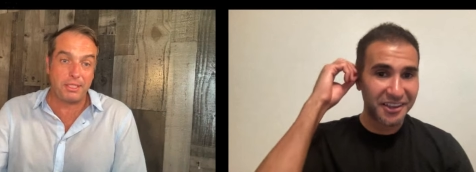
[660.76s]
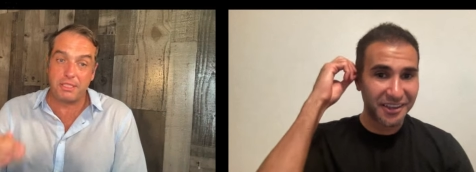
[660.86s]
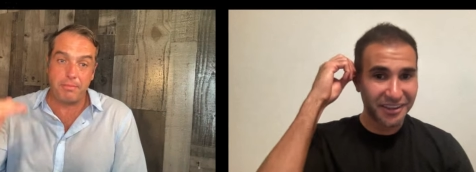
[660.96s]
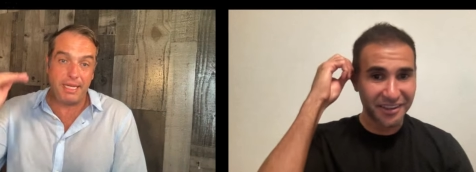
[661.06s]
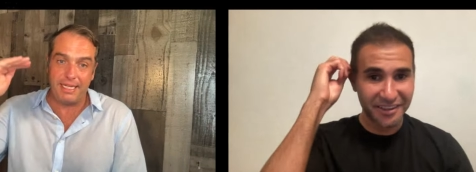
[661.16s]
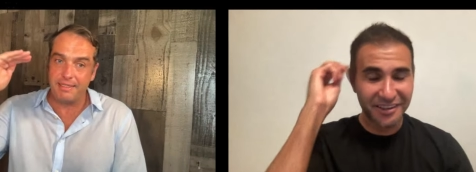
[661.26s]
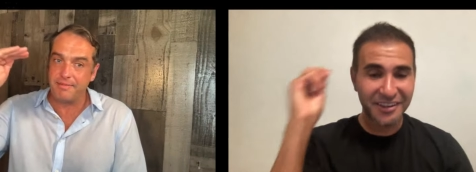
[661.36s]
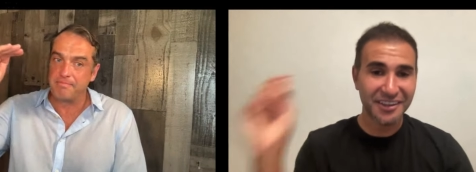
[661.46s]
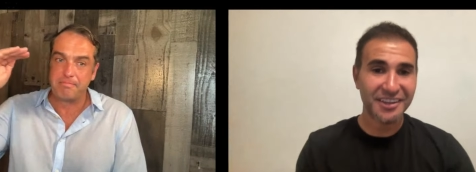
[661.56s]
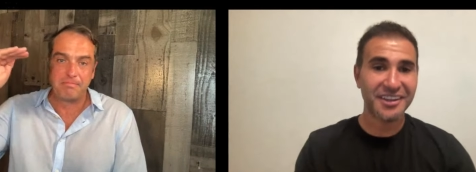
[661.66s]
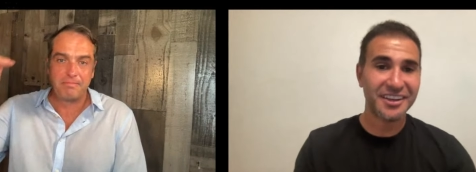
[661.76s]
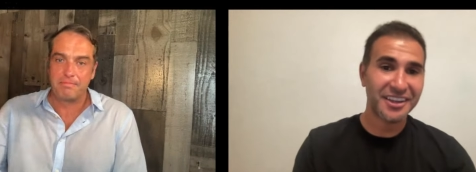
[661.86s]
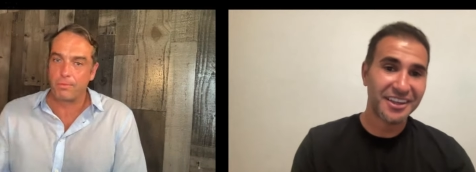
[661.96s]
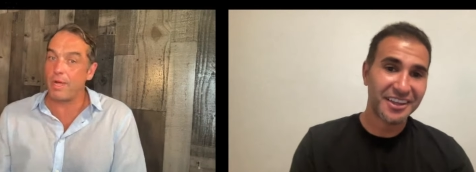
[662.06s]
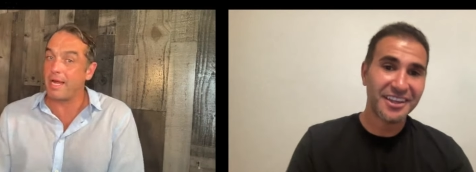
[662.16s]
Speaker 1: to me,
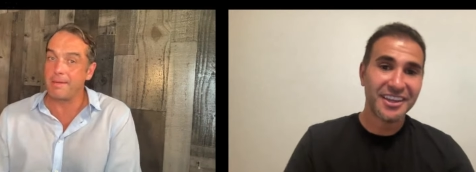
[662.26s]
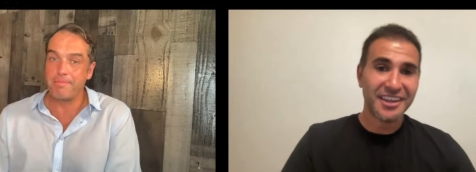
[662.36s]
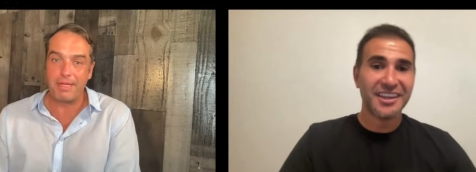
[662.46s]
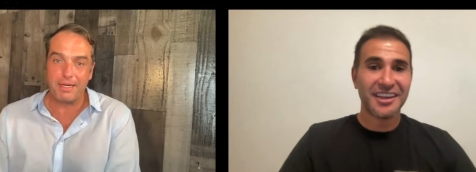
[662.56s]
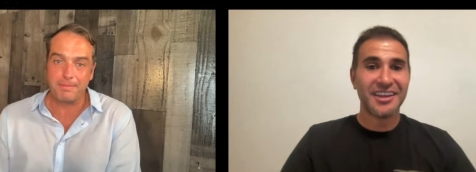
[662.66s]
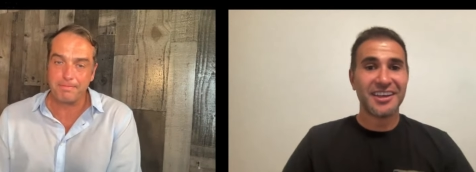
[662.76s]
right up there.